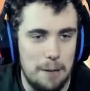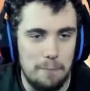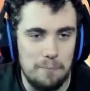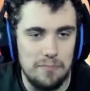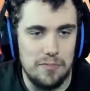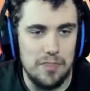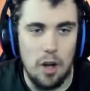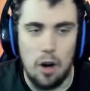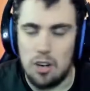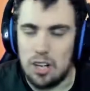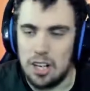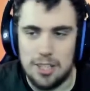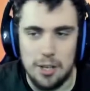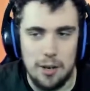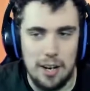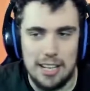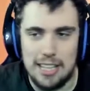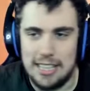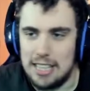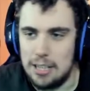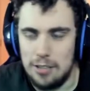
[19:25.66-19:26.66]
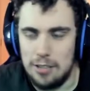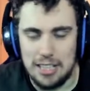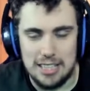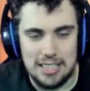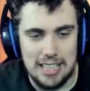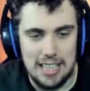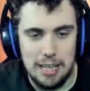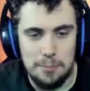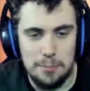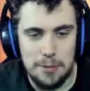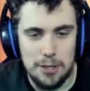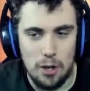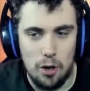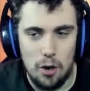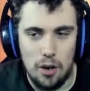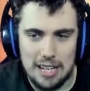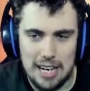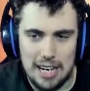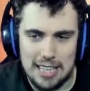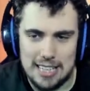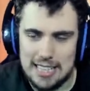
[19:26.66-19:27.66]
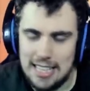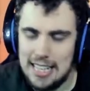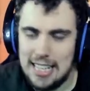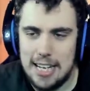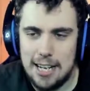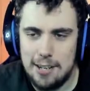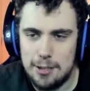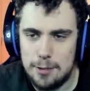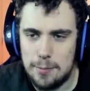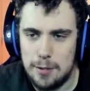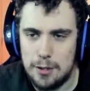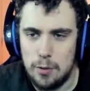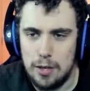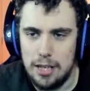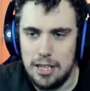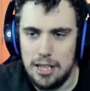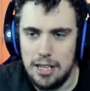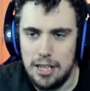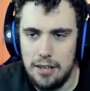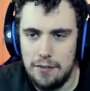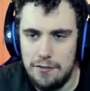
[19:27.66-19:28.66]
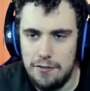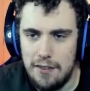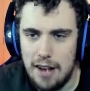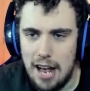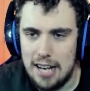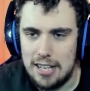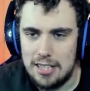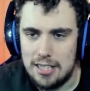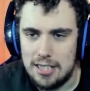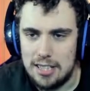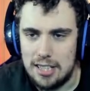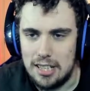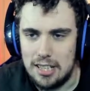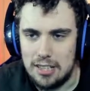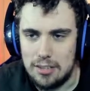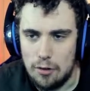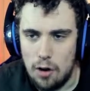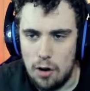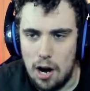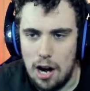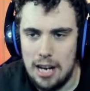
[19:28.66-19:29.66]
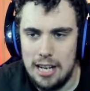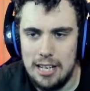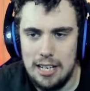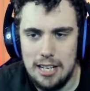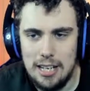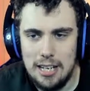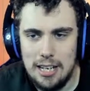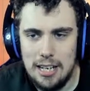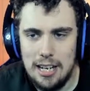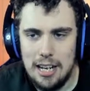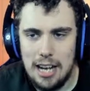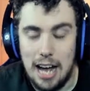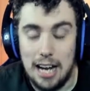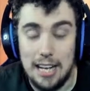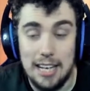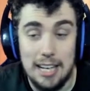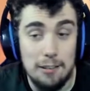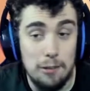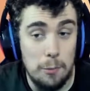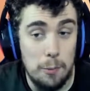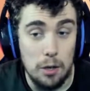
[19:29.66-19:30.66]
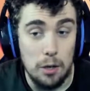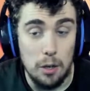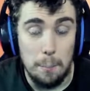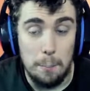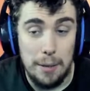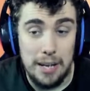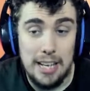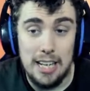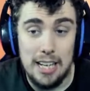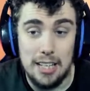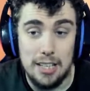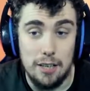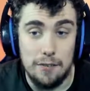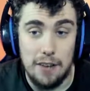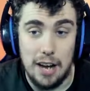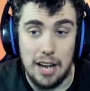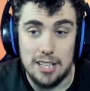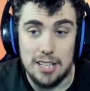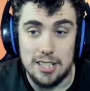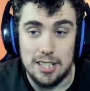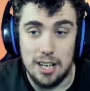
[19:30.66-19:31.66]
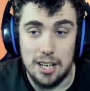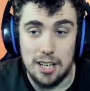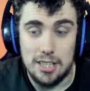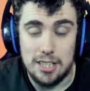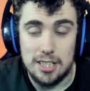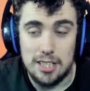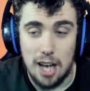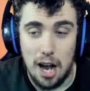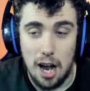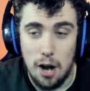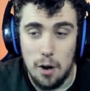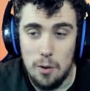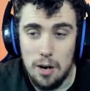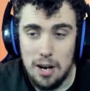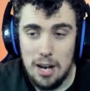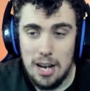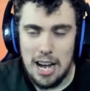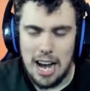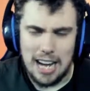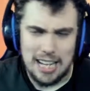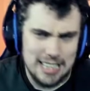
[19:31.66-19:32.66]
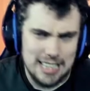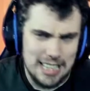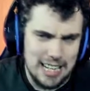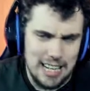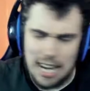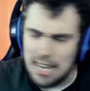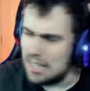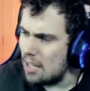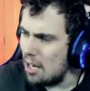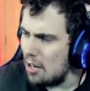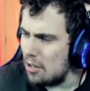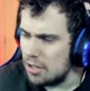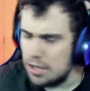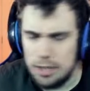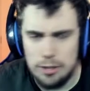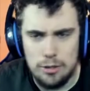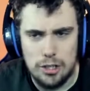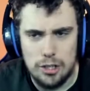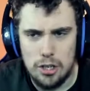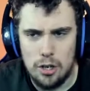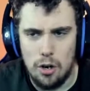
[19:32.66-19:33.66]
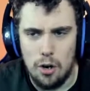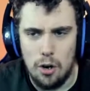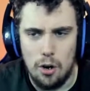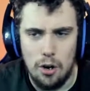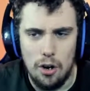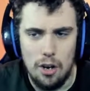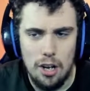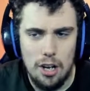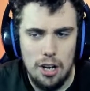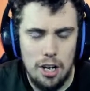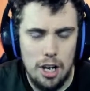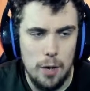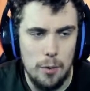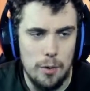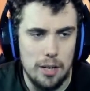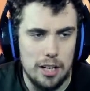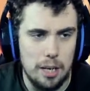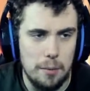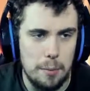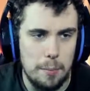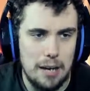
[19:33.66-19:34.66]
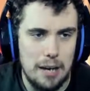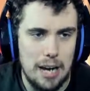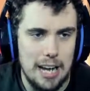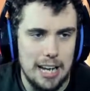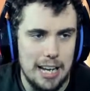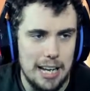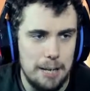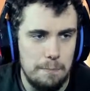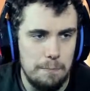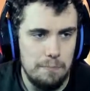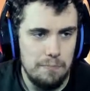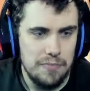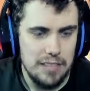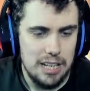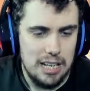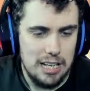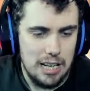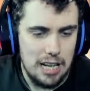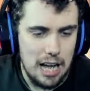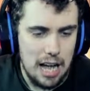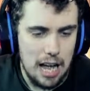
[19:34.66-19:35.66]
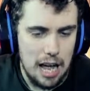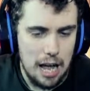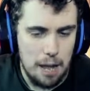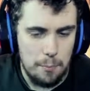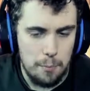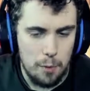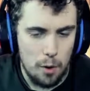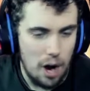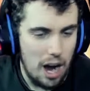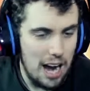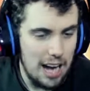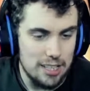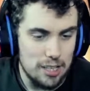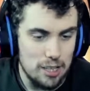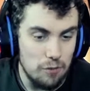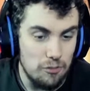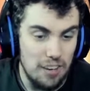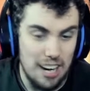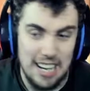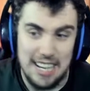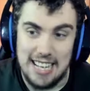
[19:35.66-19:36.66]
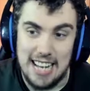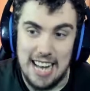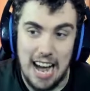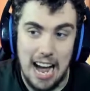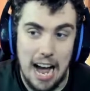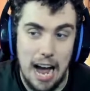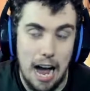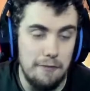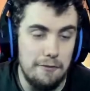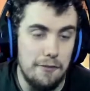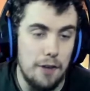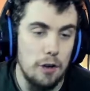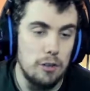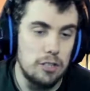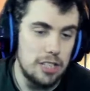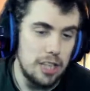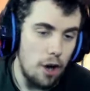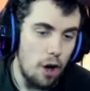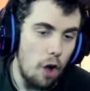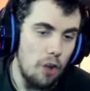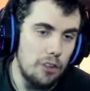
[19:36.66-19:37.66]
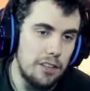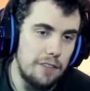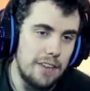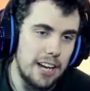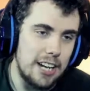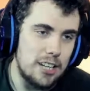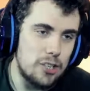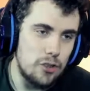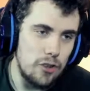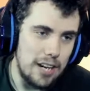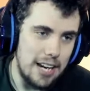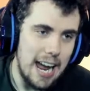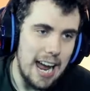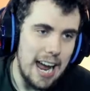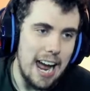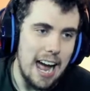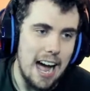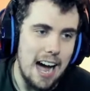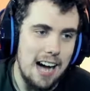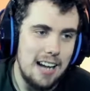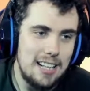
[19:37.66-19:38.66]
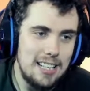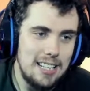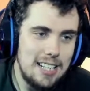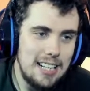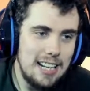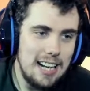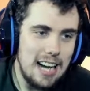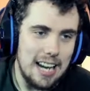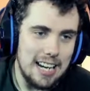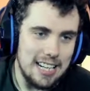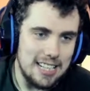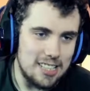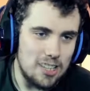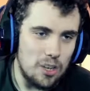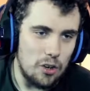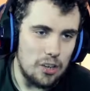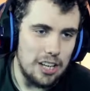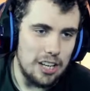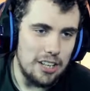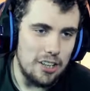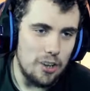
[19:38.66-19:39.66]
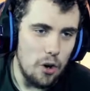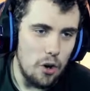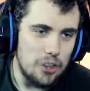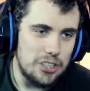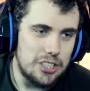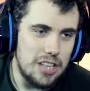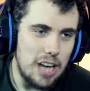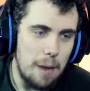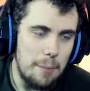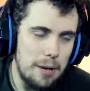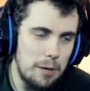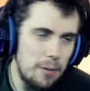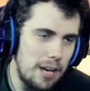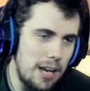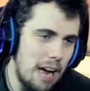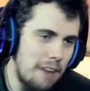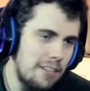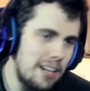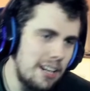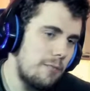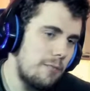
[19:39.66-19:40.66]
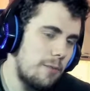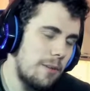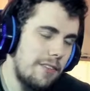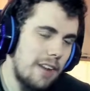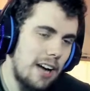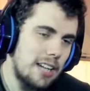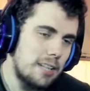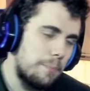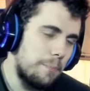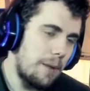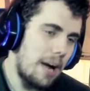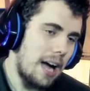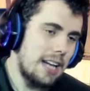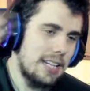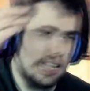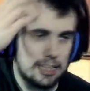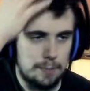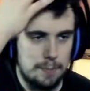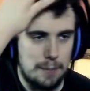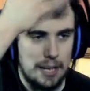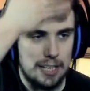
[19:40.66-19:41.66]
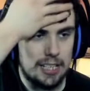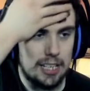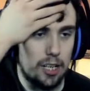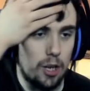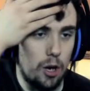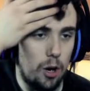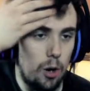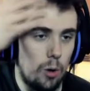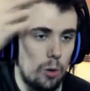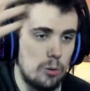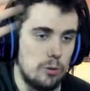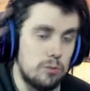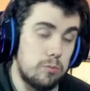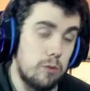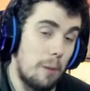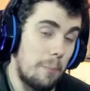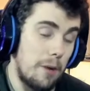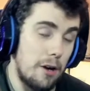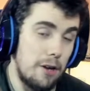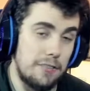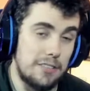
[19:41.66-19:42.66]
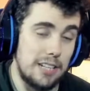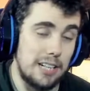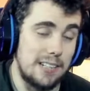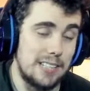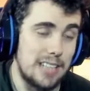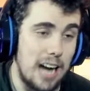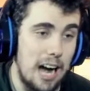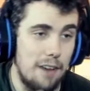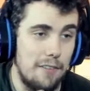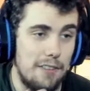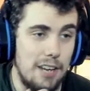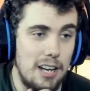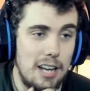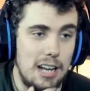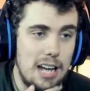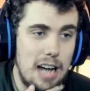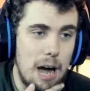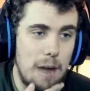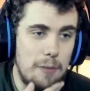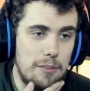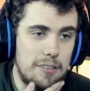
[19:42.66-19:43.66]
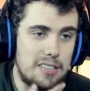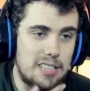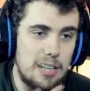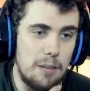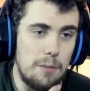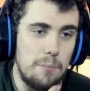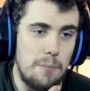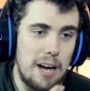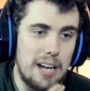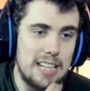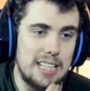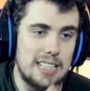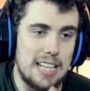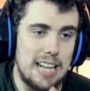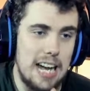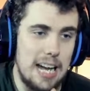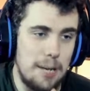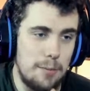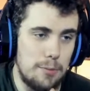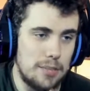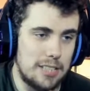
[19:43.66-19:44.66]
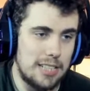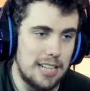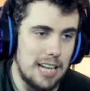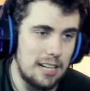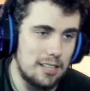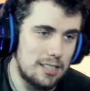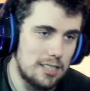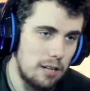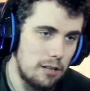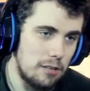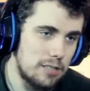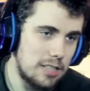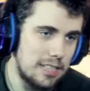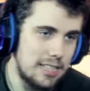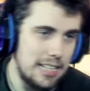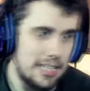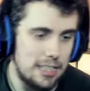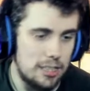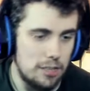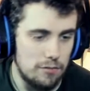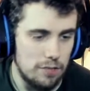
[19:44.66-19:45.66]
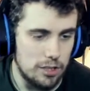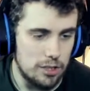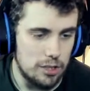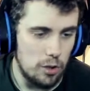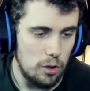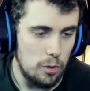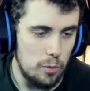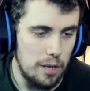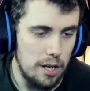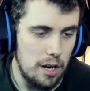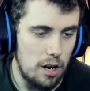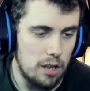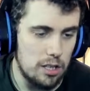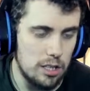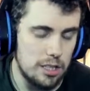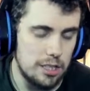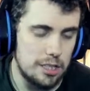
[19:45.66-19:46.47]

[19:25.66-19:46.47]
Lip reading: not going to do anything on the team talk. I think it was between Juventus, right? And Liverpool have beaten Juventus. So I'm not too sure who we're going to be playing. But I don't really care. I'm focusing on the victory here, and it's looking good. I mean, we've had a bad expected goals, well, both teams have, and we've still managed to get ourselves a decent result. We are going to